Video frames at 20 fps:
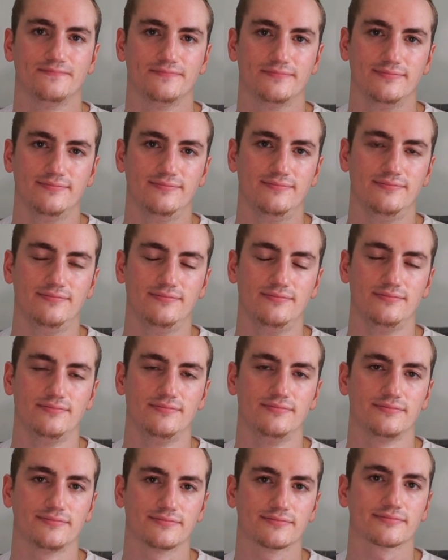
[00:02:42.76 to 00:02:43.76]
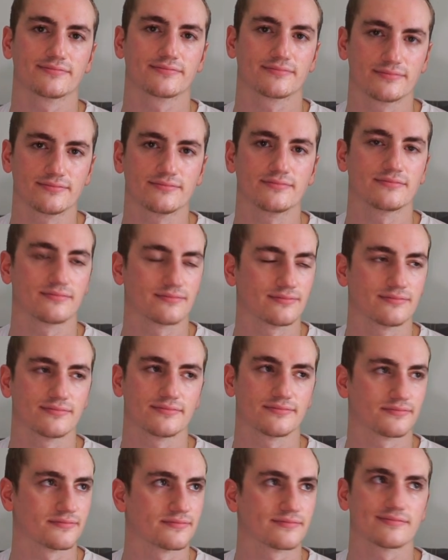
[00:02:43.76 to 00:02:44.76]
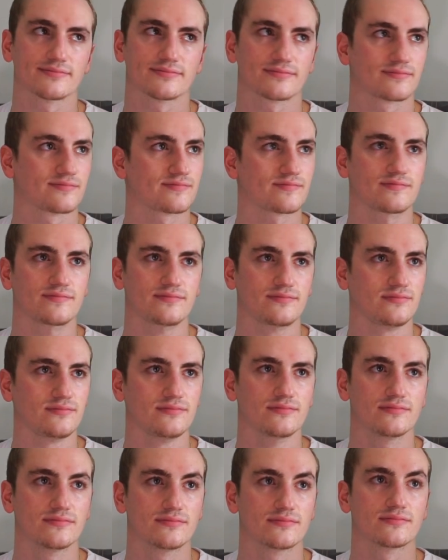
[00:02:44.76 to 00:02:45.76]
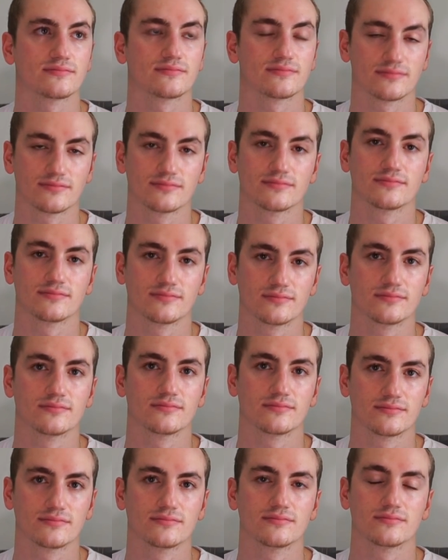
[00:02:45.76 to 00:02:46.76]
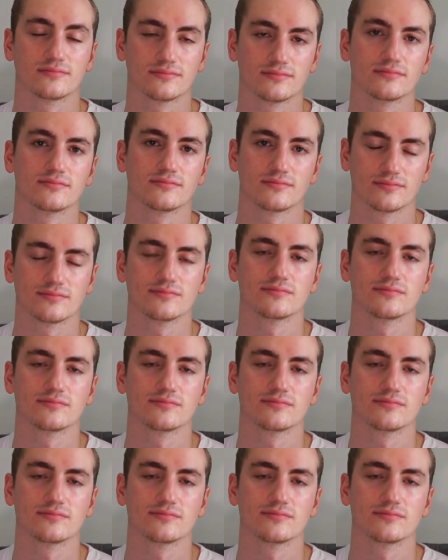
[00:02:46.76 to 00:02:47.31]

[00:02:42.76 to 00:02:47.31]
No words are spoken by the person on screen.